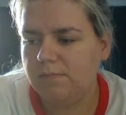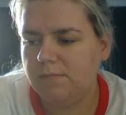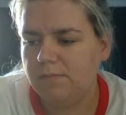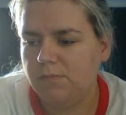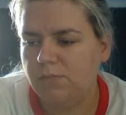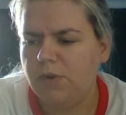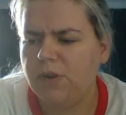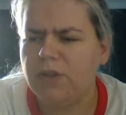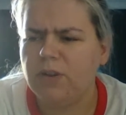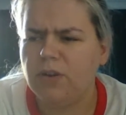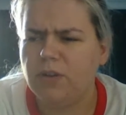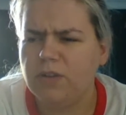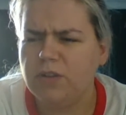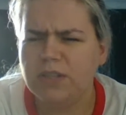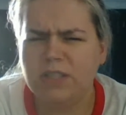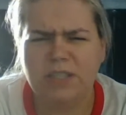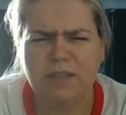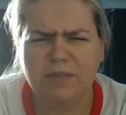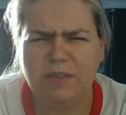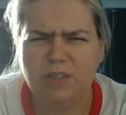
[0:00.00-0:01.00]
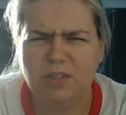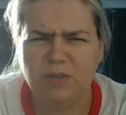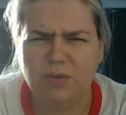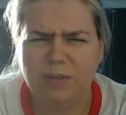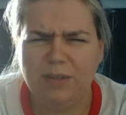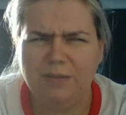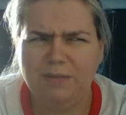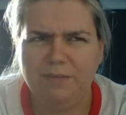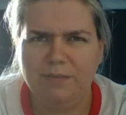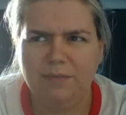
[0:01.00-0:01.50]
Whether or not there's a difference
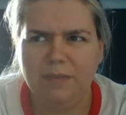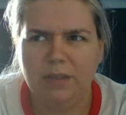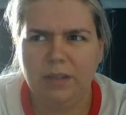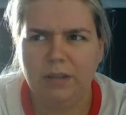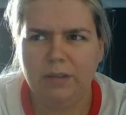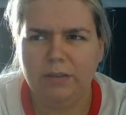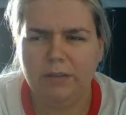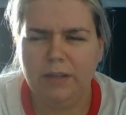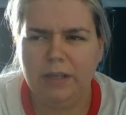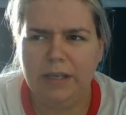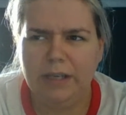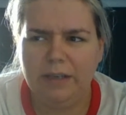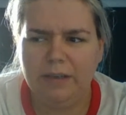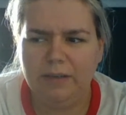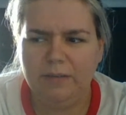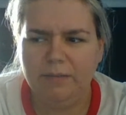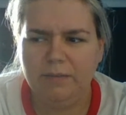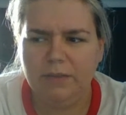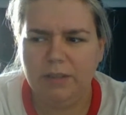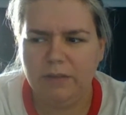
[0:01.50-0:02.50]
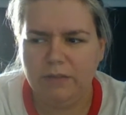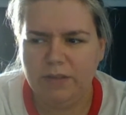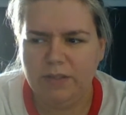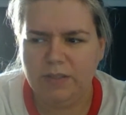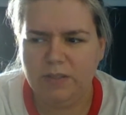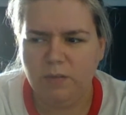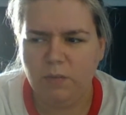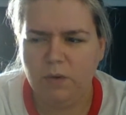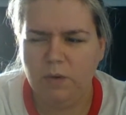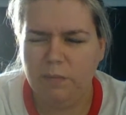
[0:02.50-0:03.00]
between loving
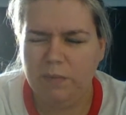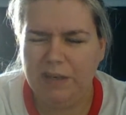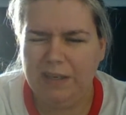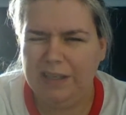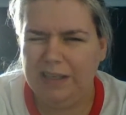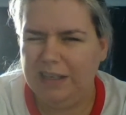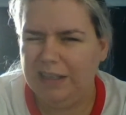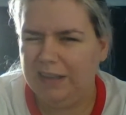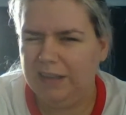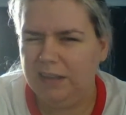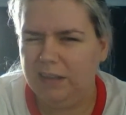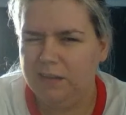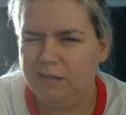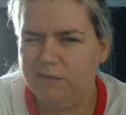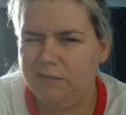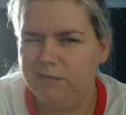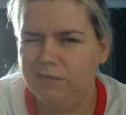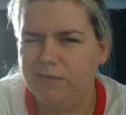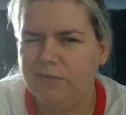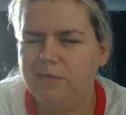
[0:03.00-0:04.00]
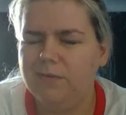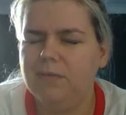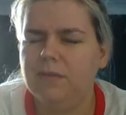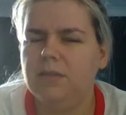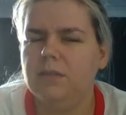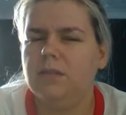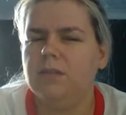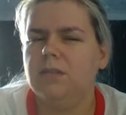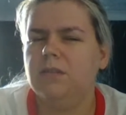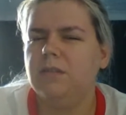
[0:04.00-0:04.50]
someone and being in love
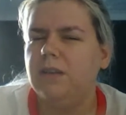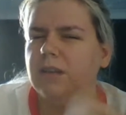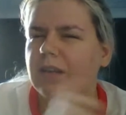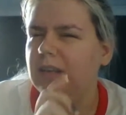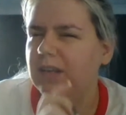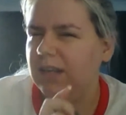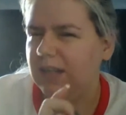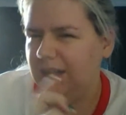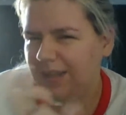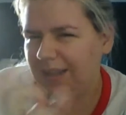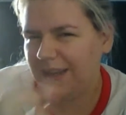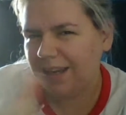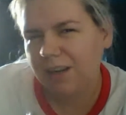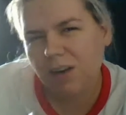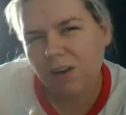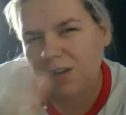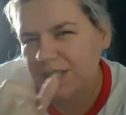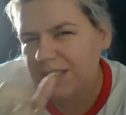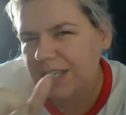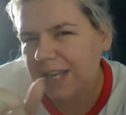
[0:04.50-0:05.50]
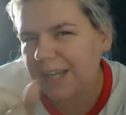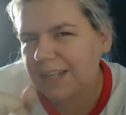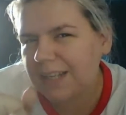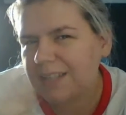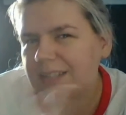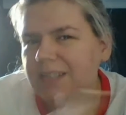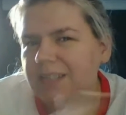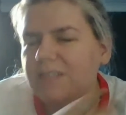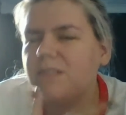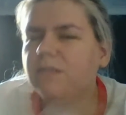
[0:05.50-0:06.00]
in that
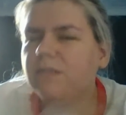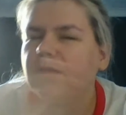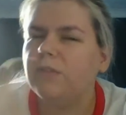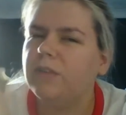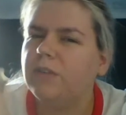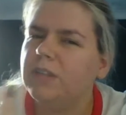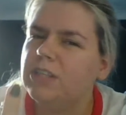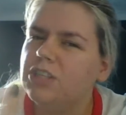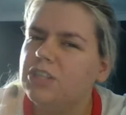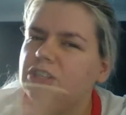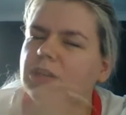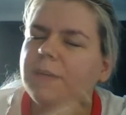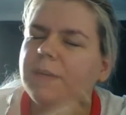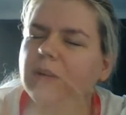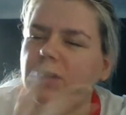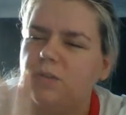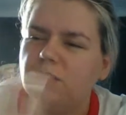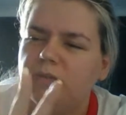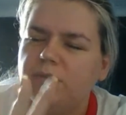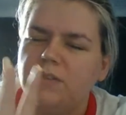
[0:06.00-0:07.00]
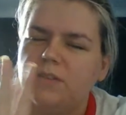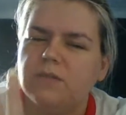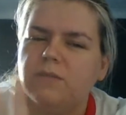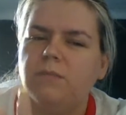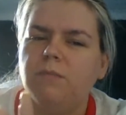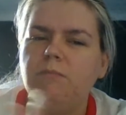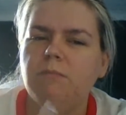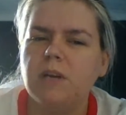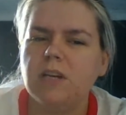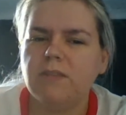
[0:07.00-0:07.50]
context of a relationship, I don't know if there's
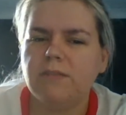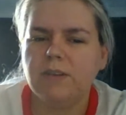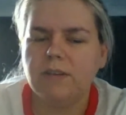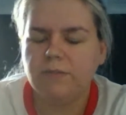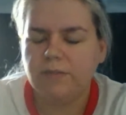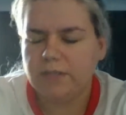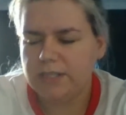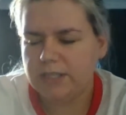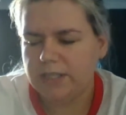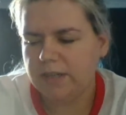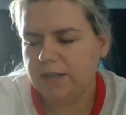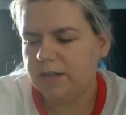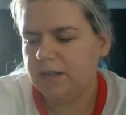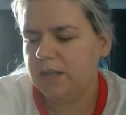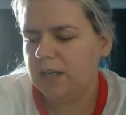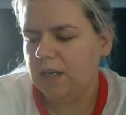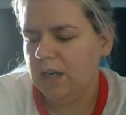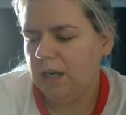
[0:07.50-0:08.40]
much of a difference there.